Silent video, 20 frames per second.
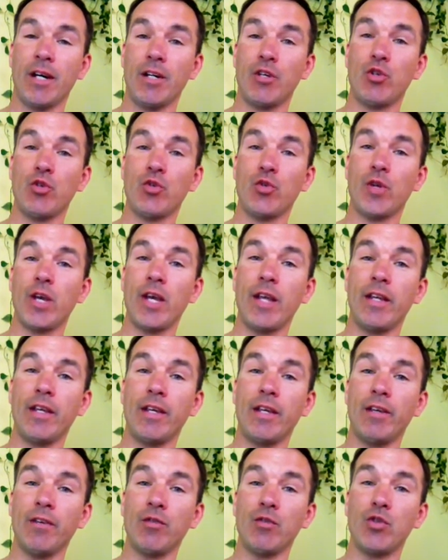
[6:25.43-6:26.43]

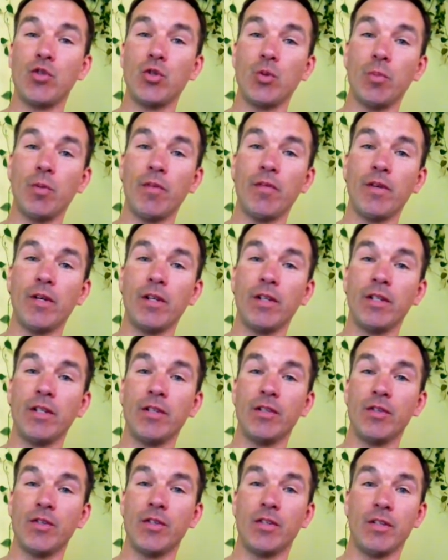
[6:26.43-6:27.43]
Creating
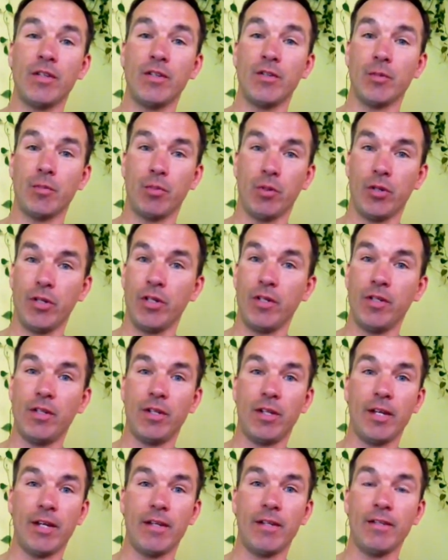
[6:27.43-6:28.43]
supervillains is a breeze.
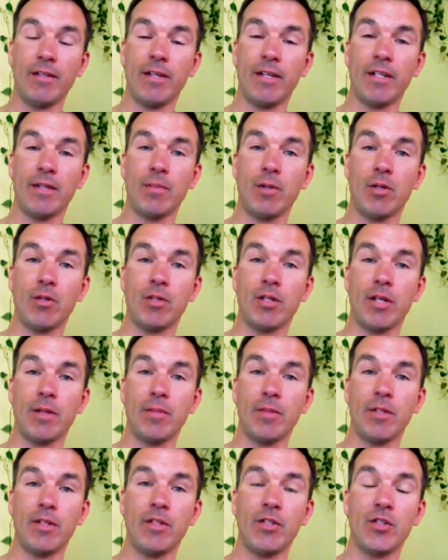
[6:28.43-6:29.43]
Again, it takes about 10
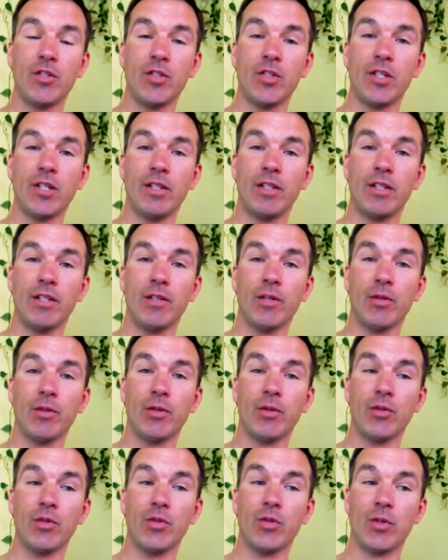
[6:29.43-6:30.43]
minutes, just like the
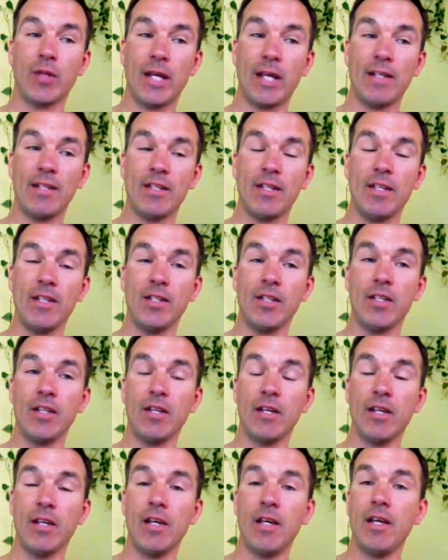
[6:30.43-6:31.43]
heroes, so that's
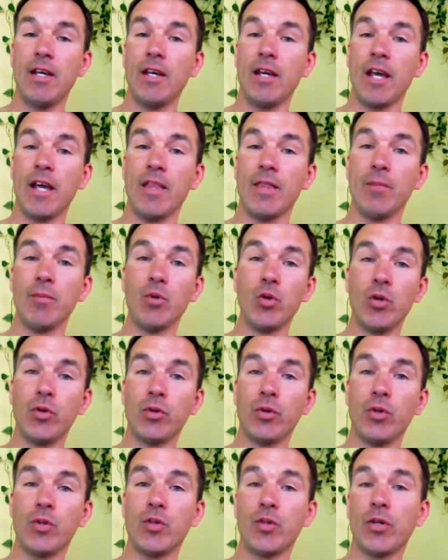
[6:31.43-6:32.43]
easy. And the mook
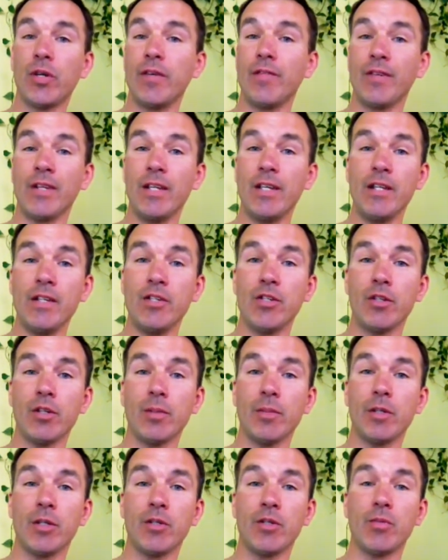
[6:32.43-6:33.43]
rules are even
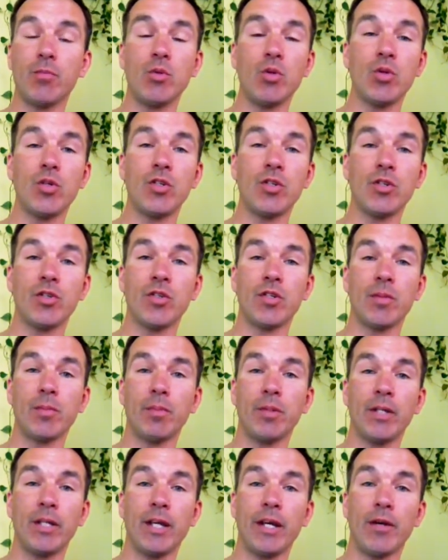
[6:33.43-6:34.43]
easier because mooks just
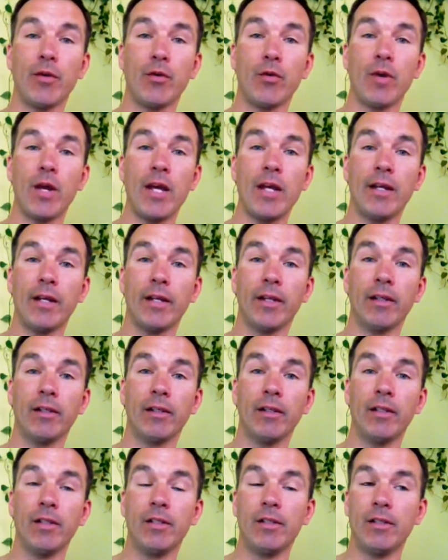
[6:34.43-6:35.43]
simply get a
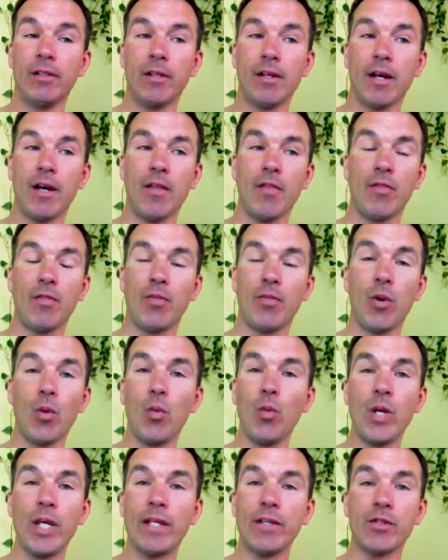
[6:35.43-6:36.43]
rating. The
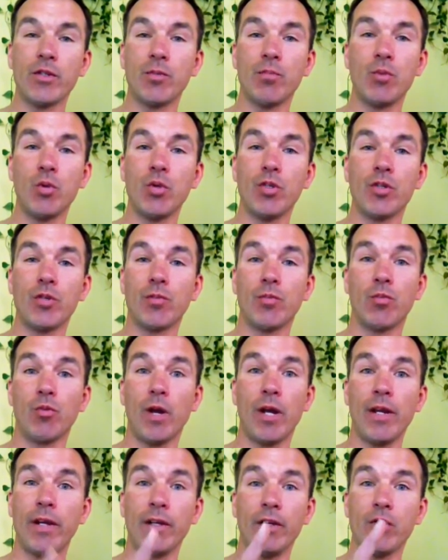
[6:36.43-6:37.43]
weakest mook's
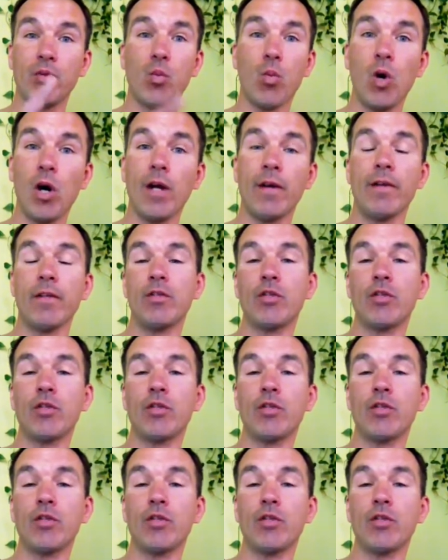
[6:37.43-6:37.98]
rating is 1.